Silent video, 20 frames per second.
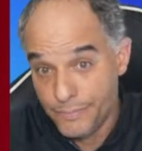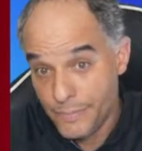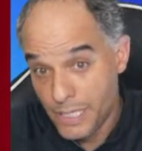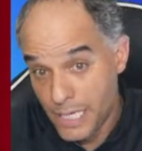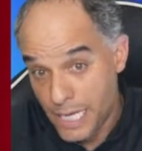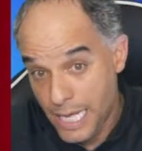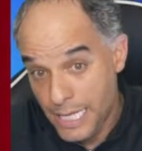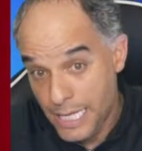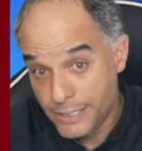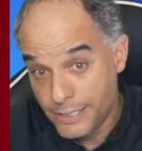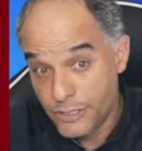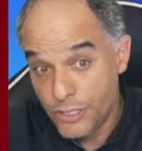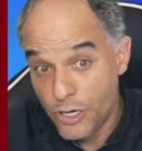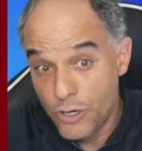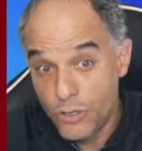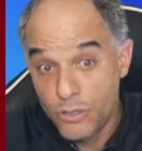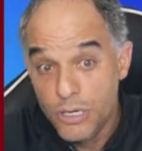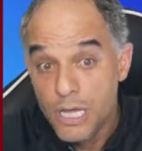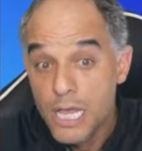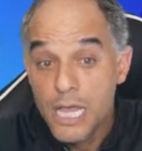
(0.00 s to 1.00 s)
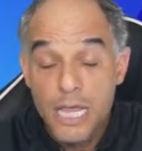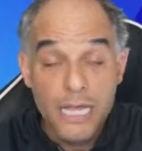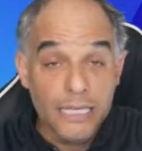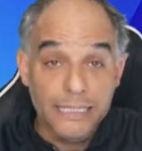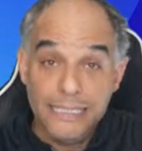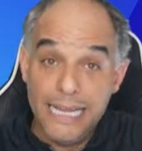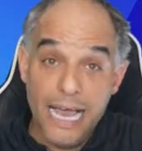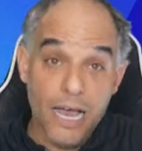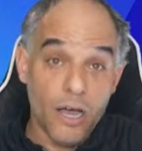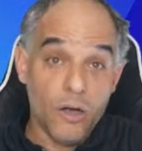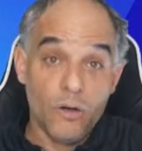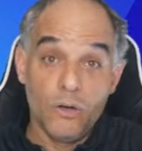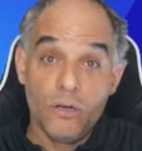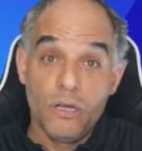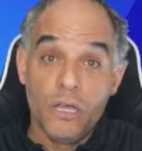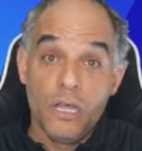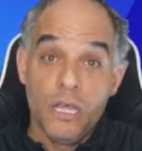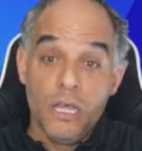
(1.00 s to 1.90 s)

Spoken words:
And so now